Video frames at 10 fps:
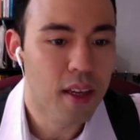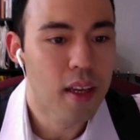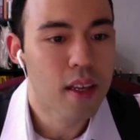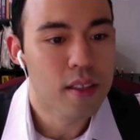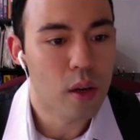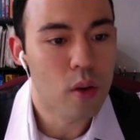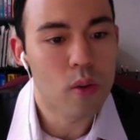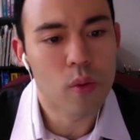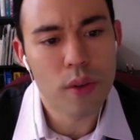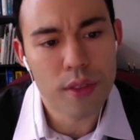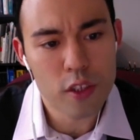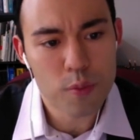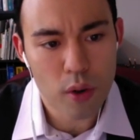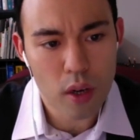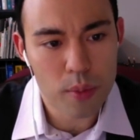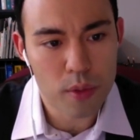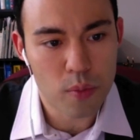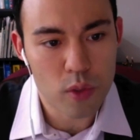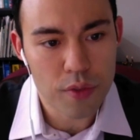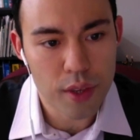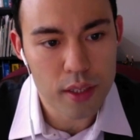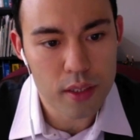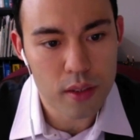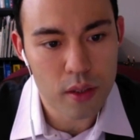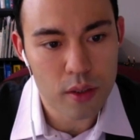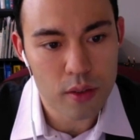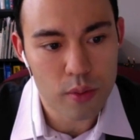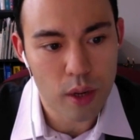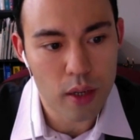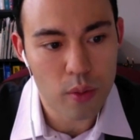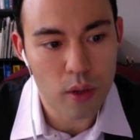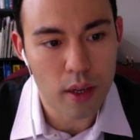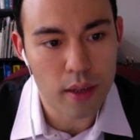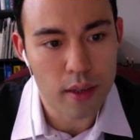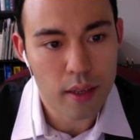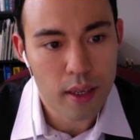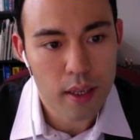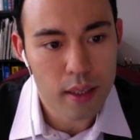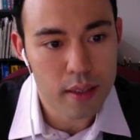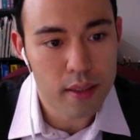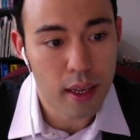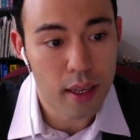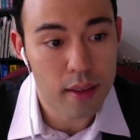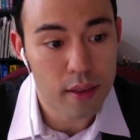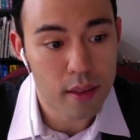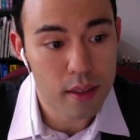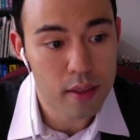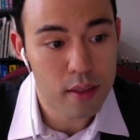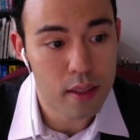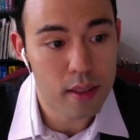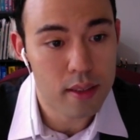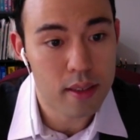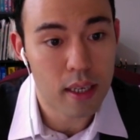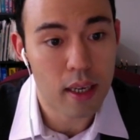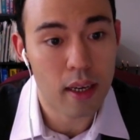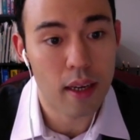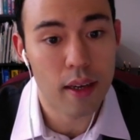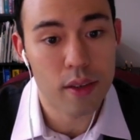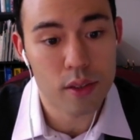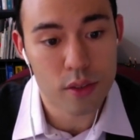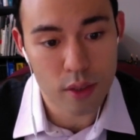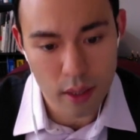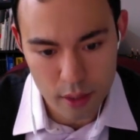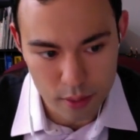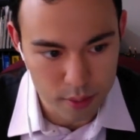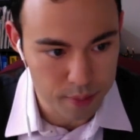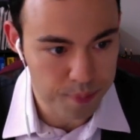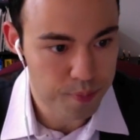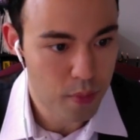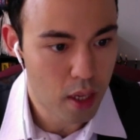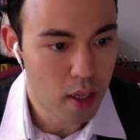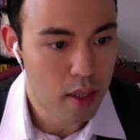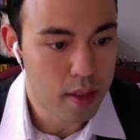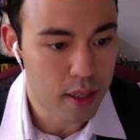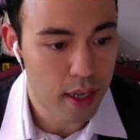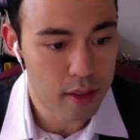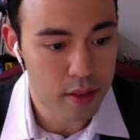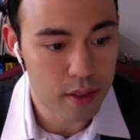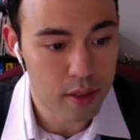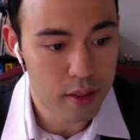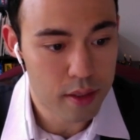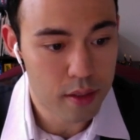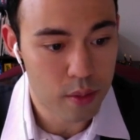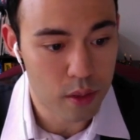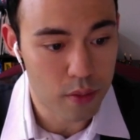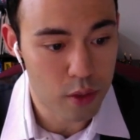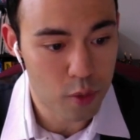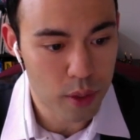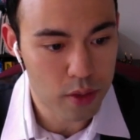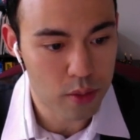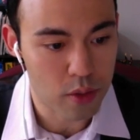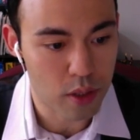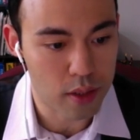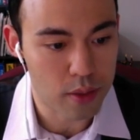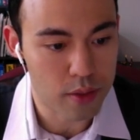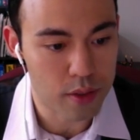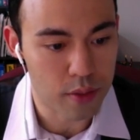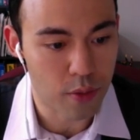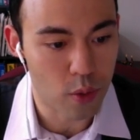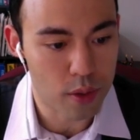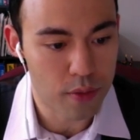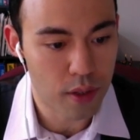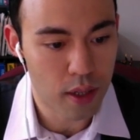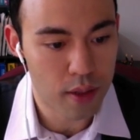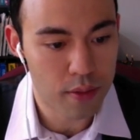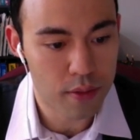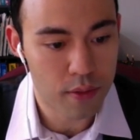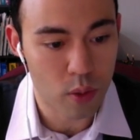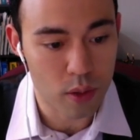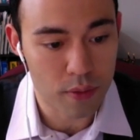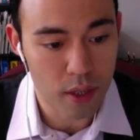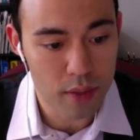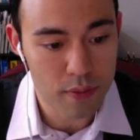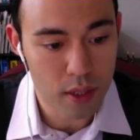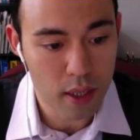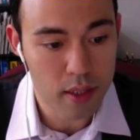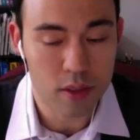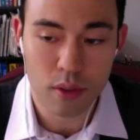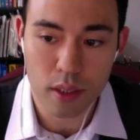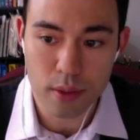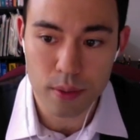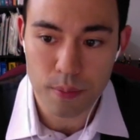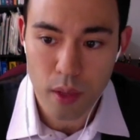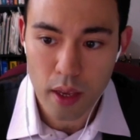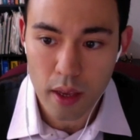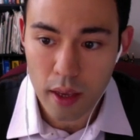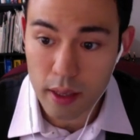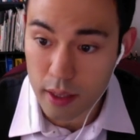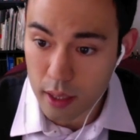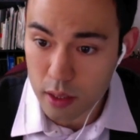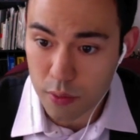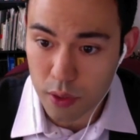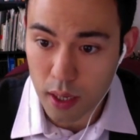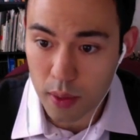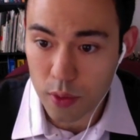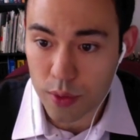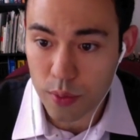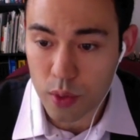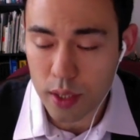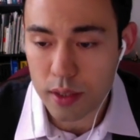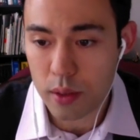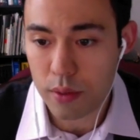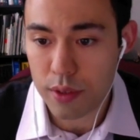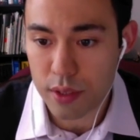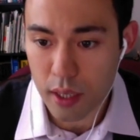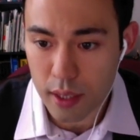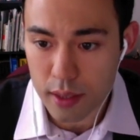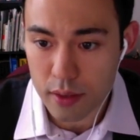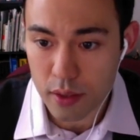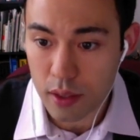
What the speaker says: So with this problem, one thing to notice right away is that this entire triangle is actually one of your special triangles. It's a 45, 45, 90 triangle. And in case you forgot what the ratio of the sides